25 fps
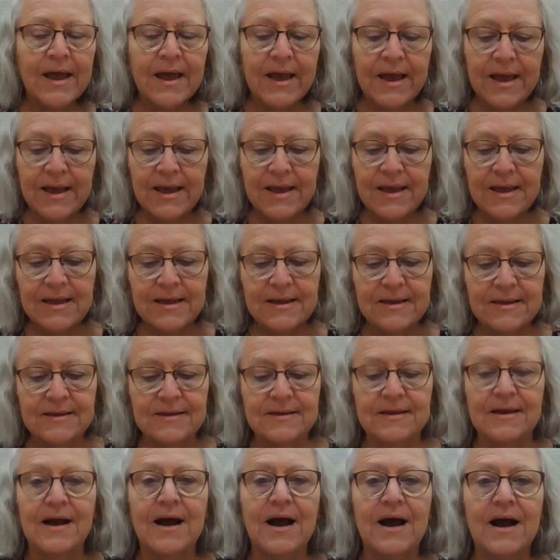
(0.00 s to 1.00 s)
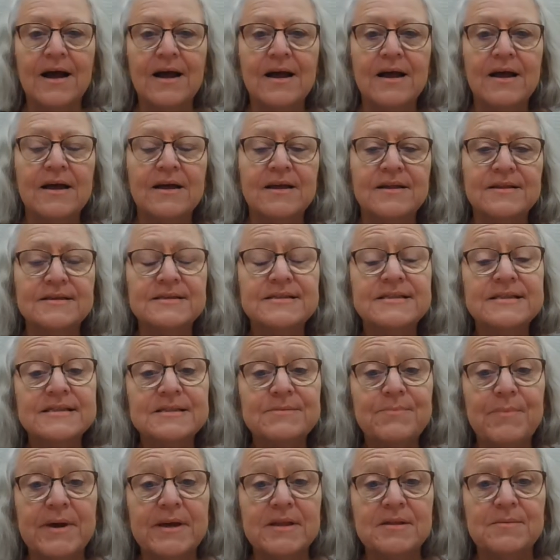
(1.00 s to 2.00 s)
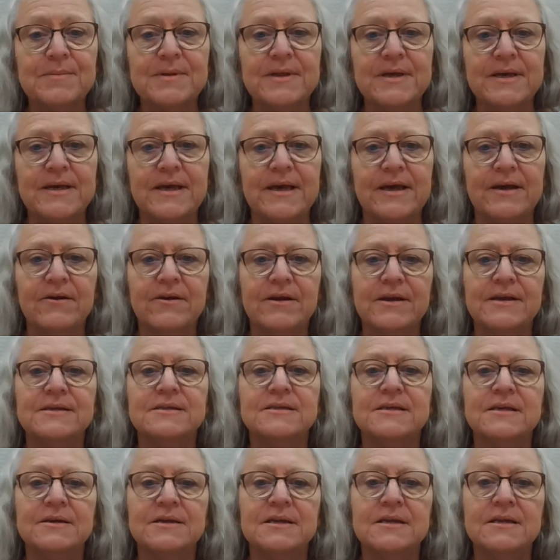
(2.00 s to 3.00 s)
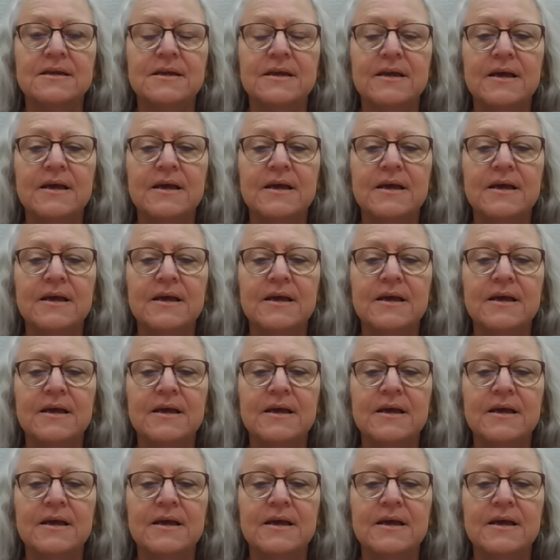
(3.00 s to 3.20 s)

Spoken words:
Hey, this is Beth Blake Arrington.